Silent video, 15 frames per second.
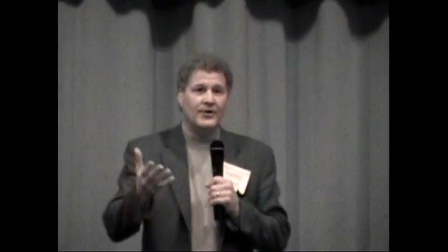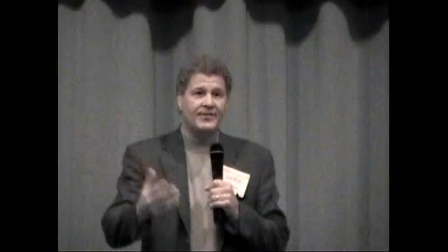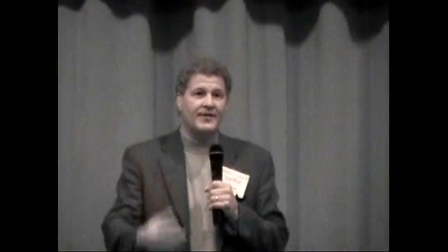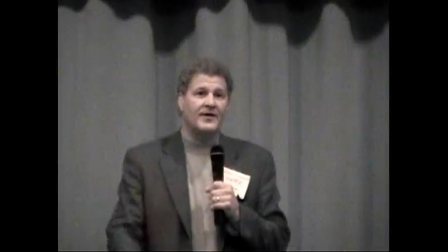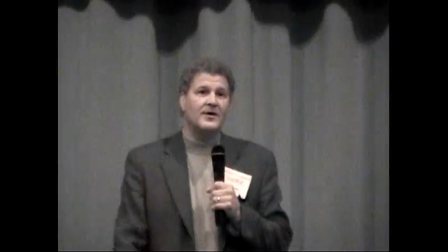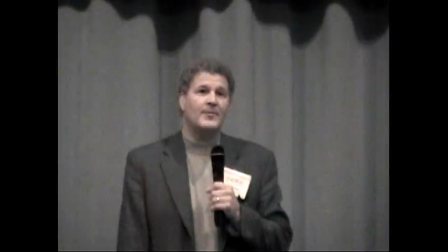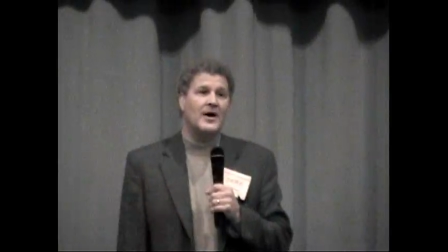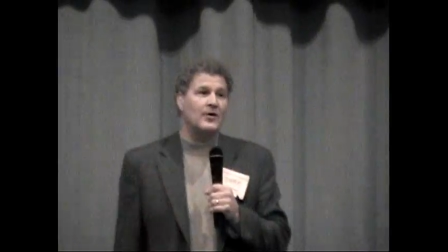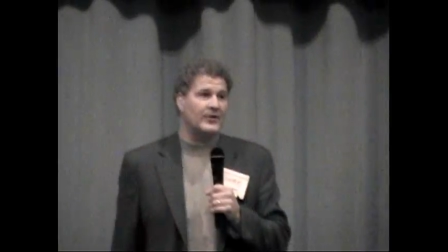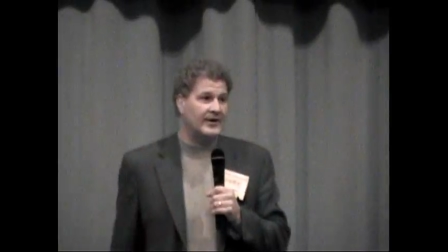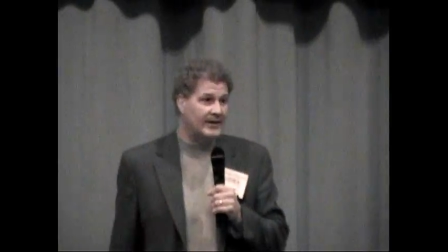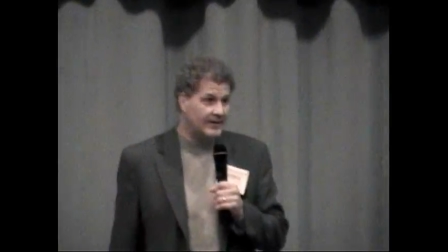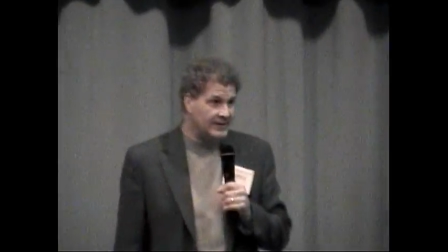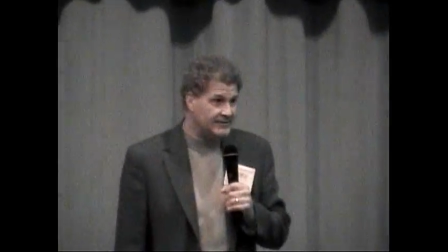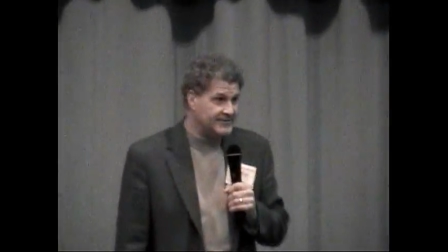I think
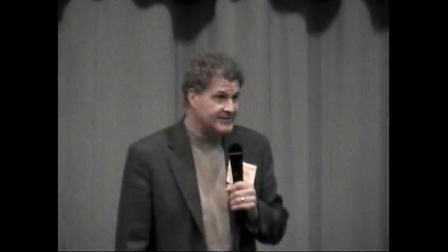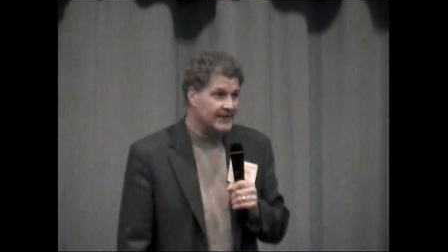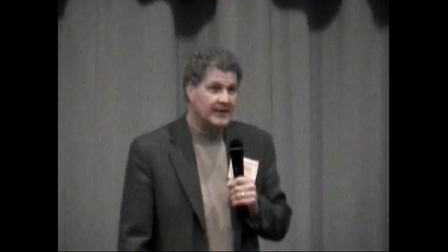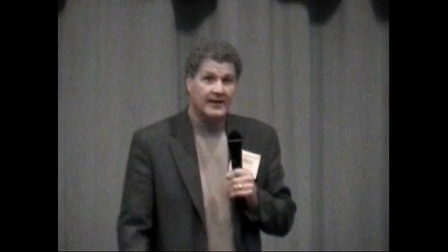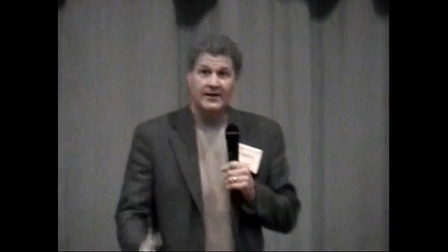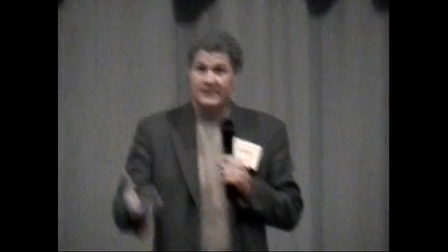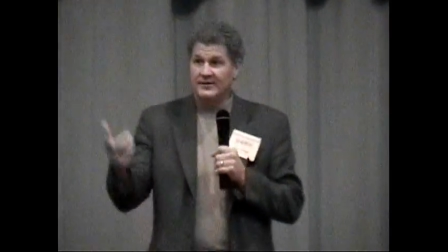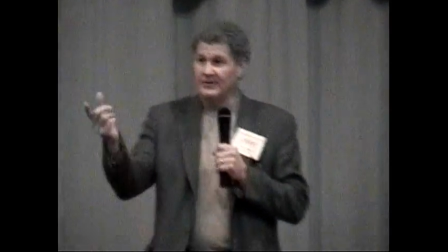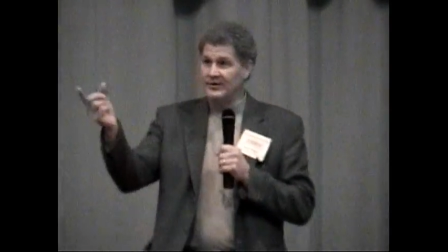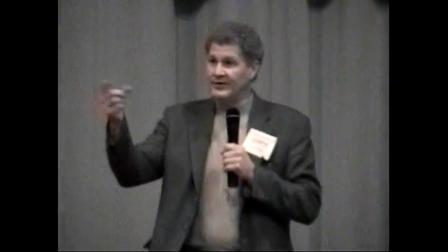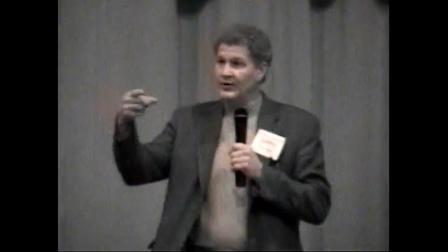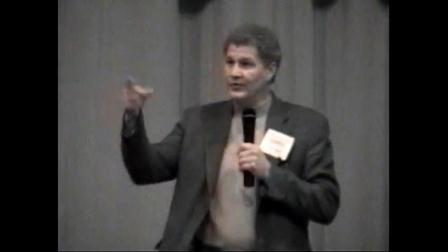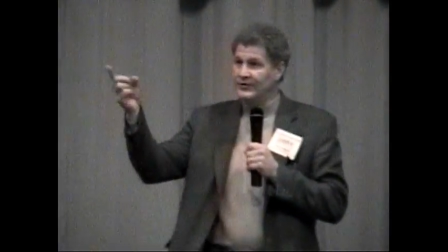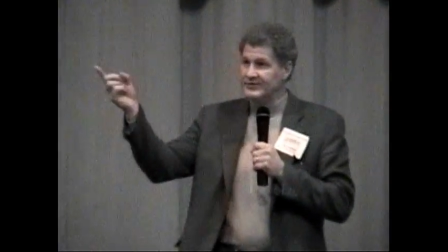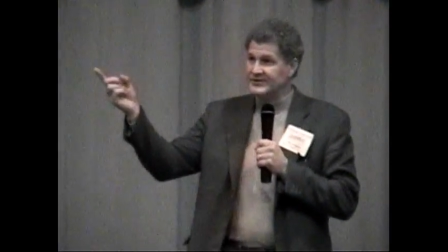about kids.
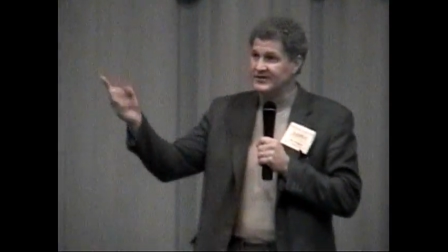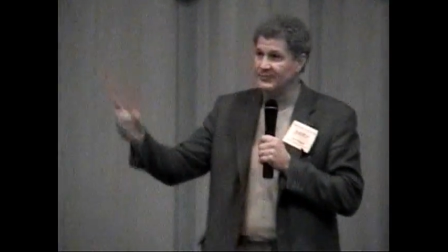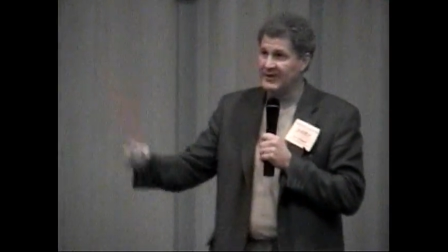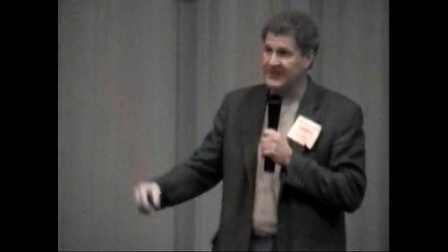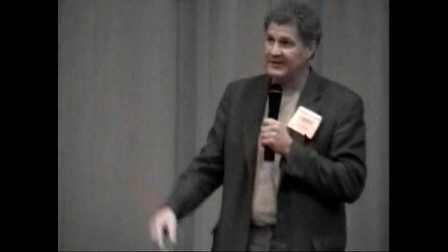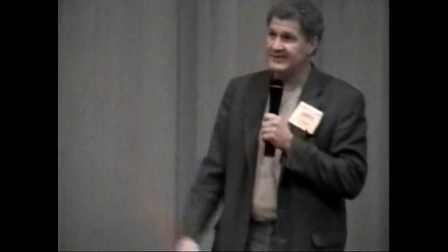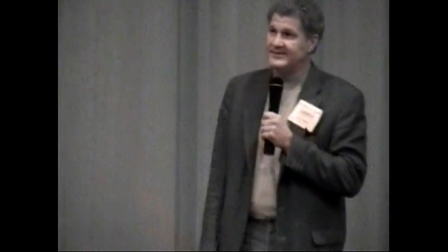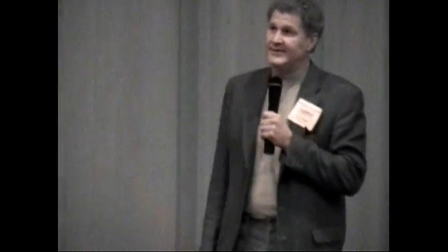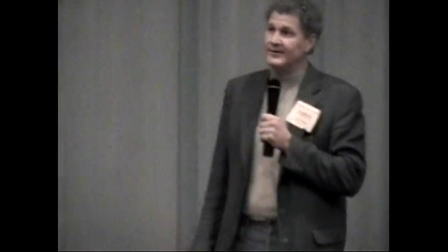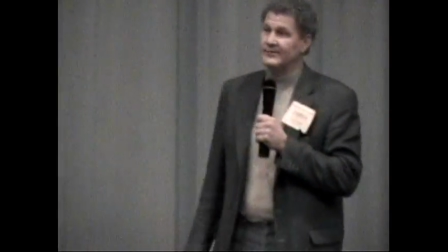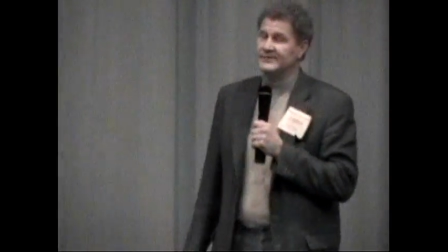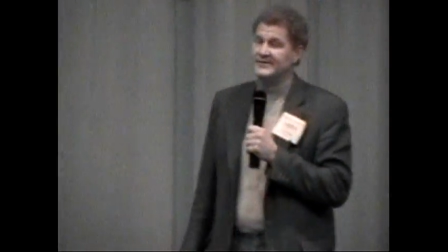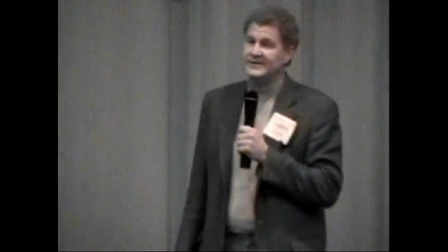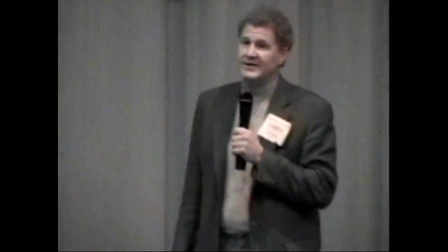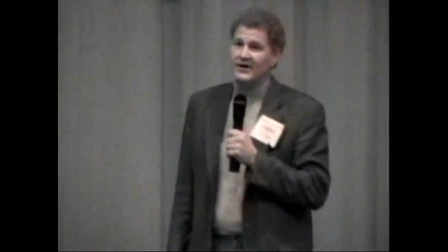I know there's some kids
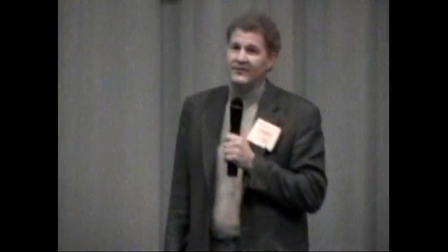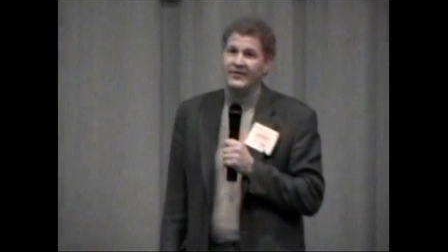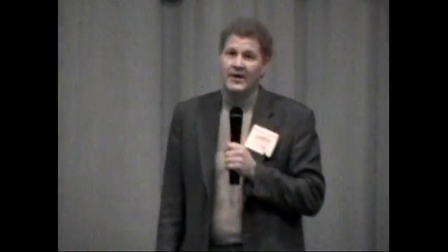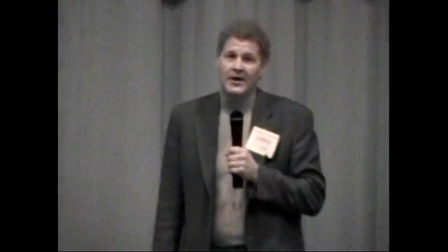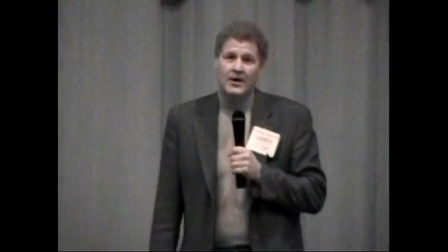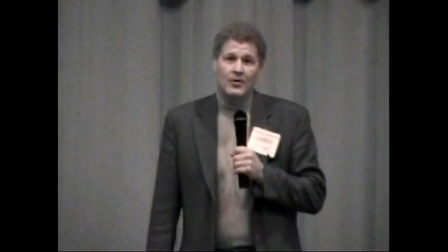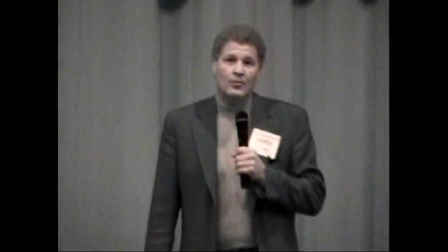here and stuff.